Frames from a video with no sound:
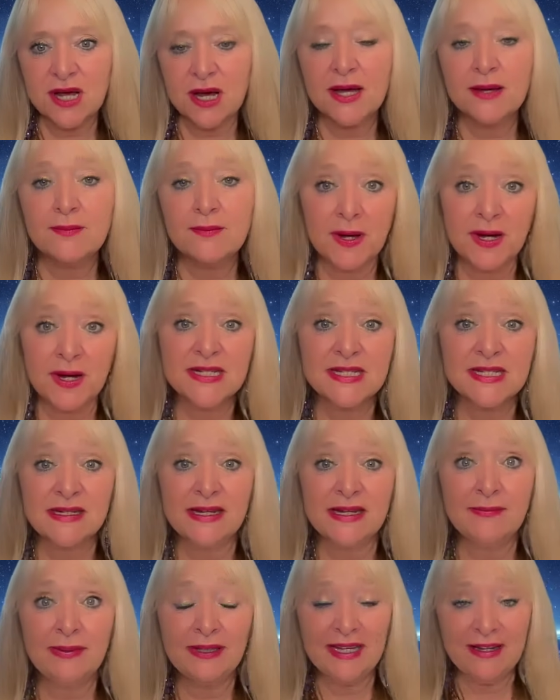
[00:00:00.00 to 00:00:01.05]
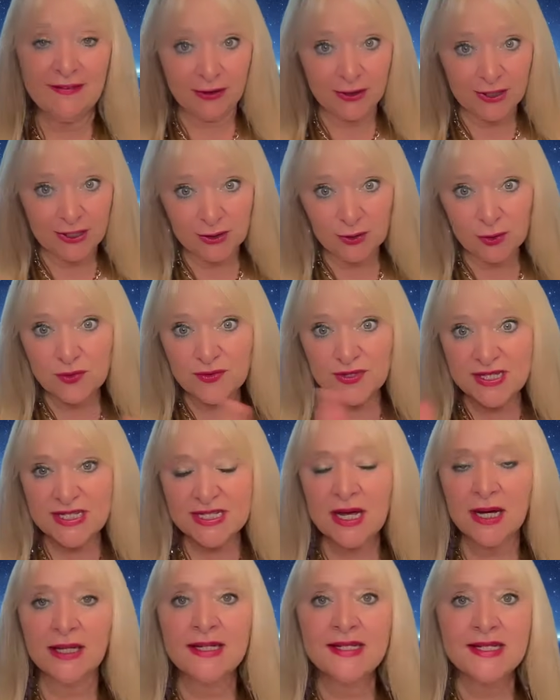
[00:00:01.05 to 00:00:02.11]
I personally believe, looking at all the
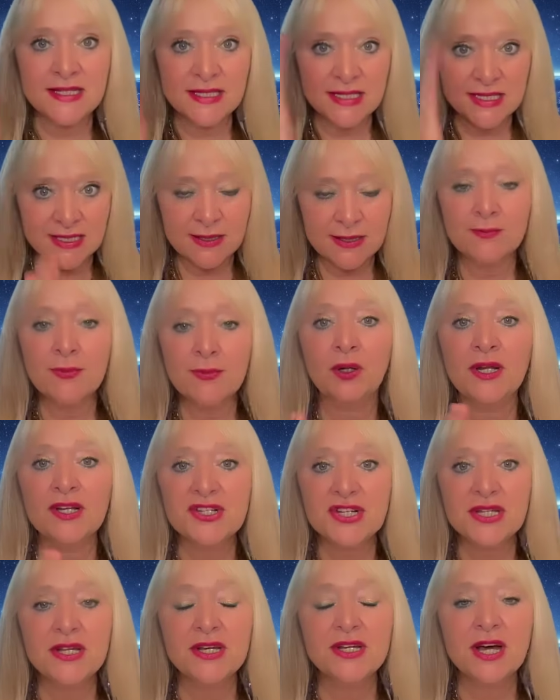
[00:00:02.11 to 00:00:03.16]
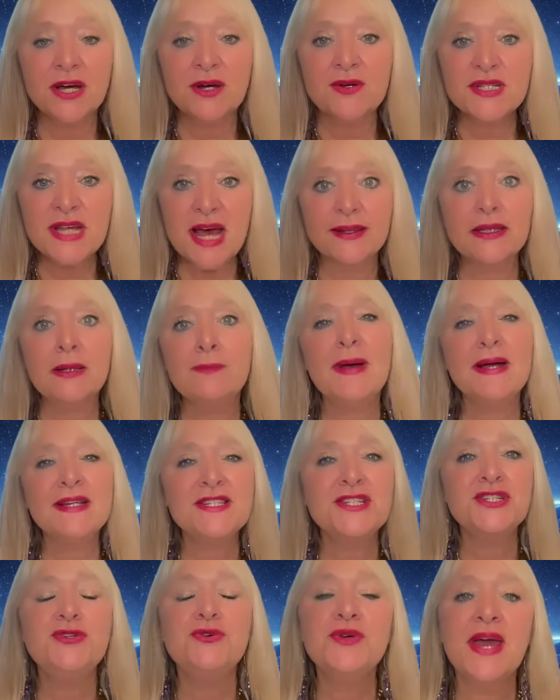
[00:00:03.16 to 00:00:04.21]
signs and the symbology that goes out, the
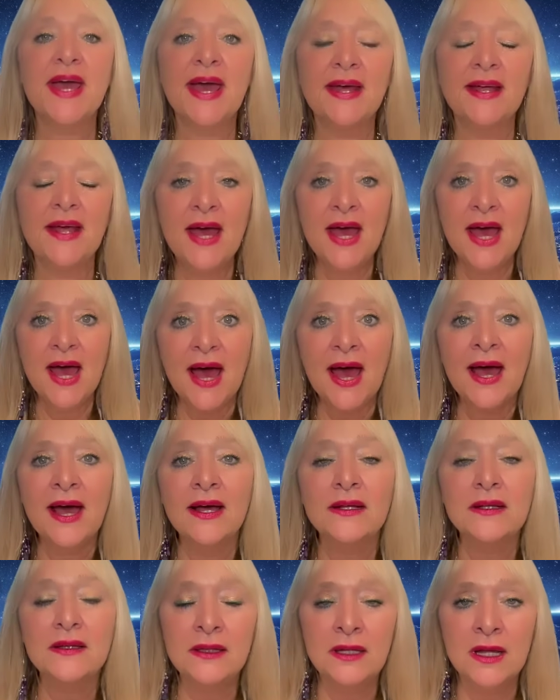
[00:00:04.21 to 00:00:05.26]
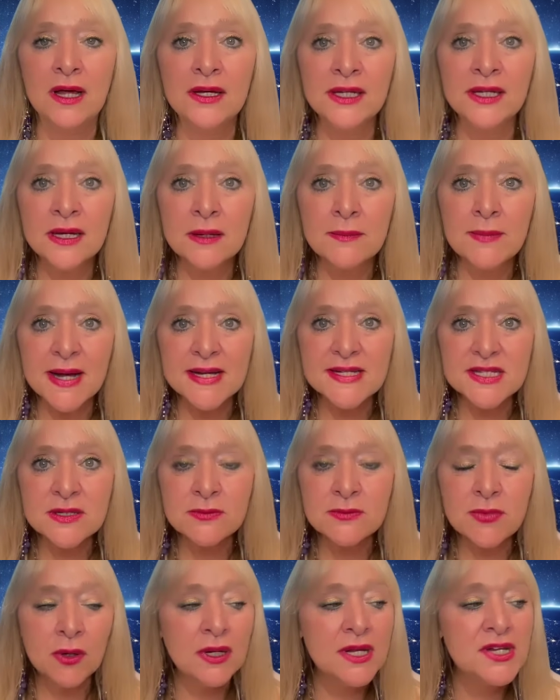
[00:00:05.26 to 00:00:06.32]
better you get at learning about
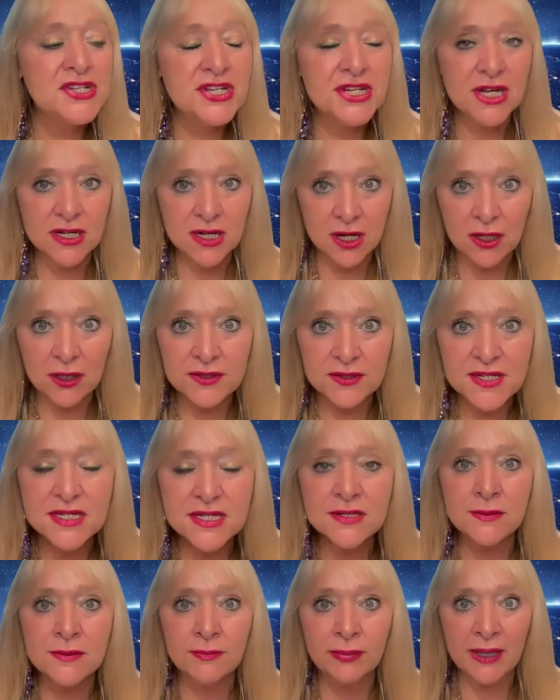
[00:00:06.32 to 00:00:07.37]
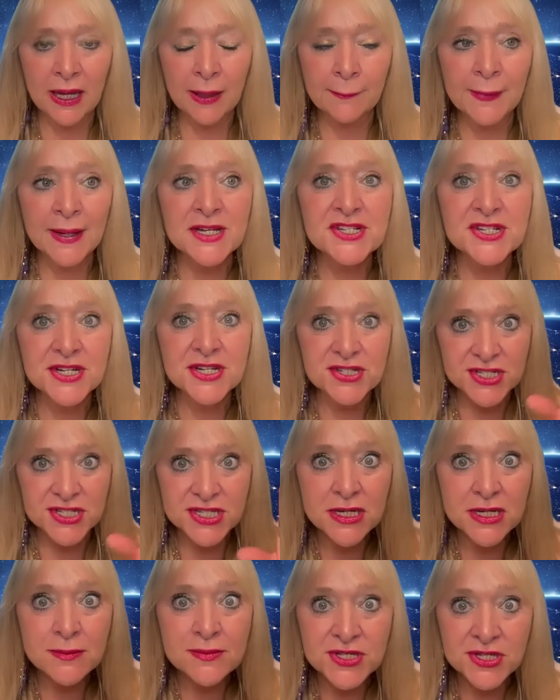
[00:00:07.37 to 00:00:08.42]
symbology, occultism, black magic,
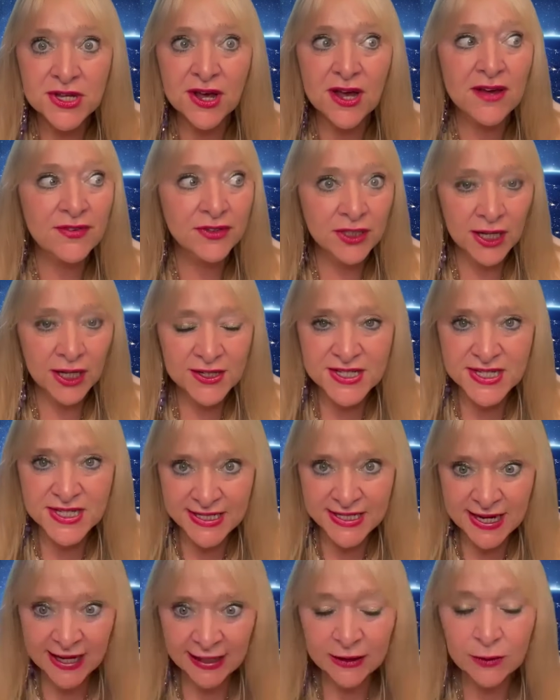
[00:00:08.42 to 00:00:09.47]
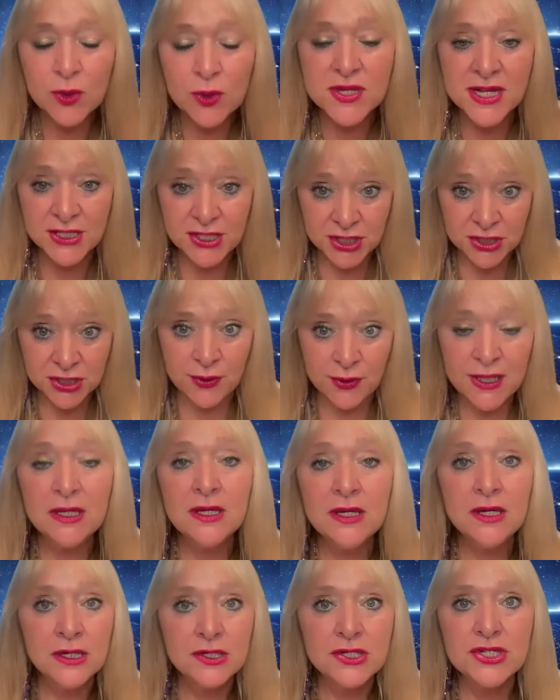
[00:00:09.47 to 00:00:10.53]
just to observe and understand what they're
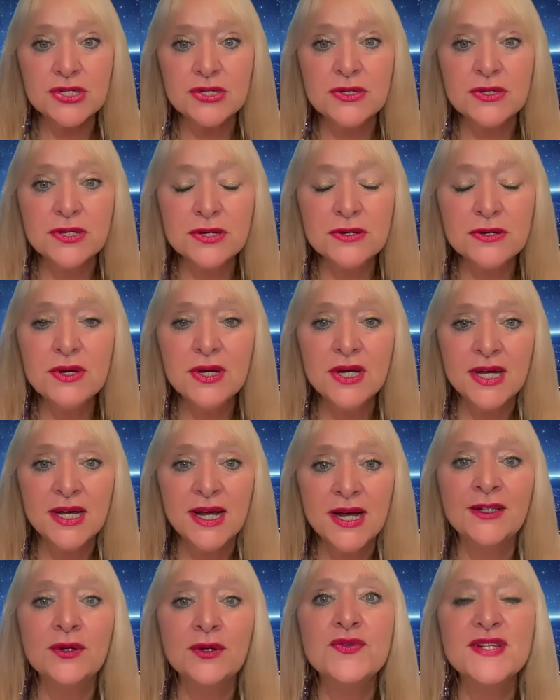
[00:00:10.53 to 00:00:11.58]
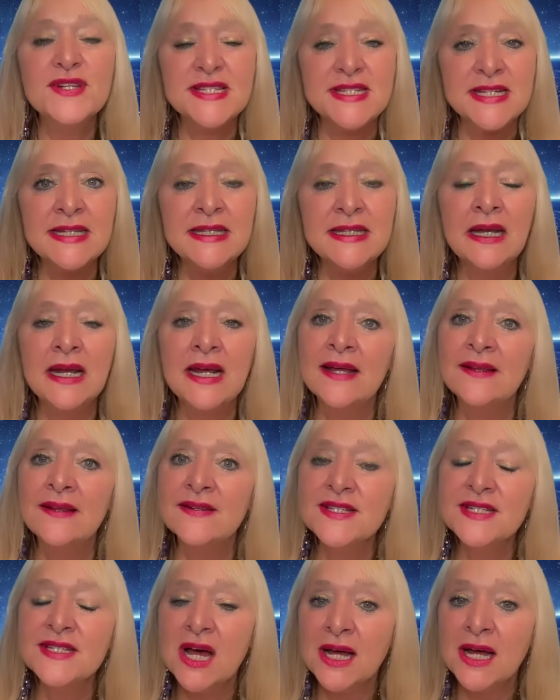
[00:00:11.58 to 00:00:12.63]
doing to you and all the signaling and
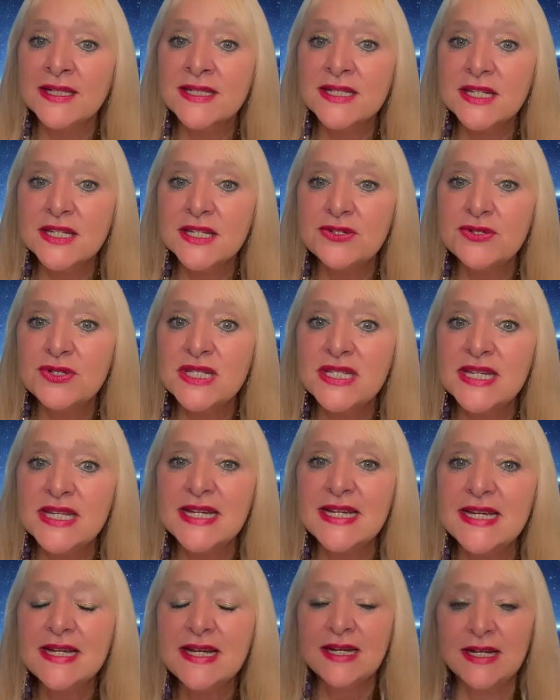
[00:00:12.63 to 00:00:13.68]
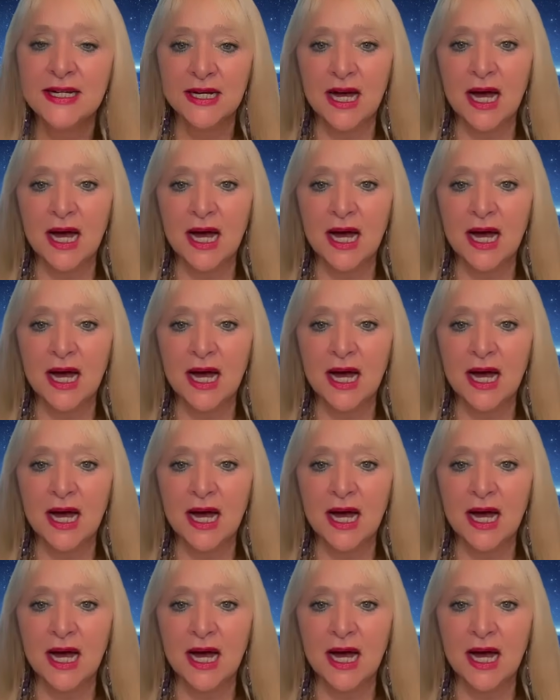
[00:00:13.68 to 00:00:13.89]
signs that you see.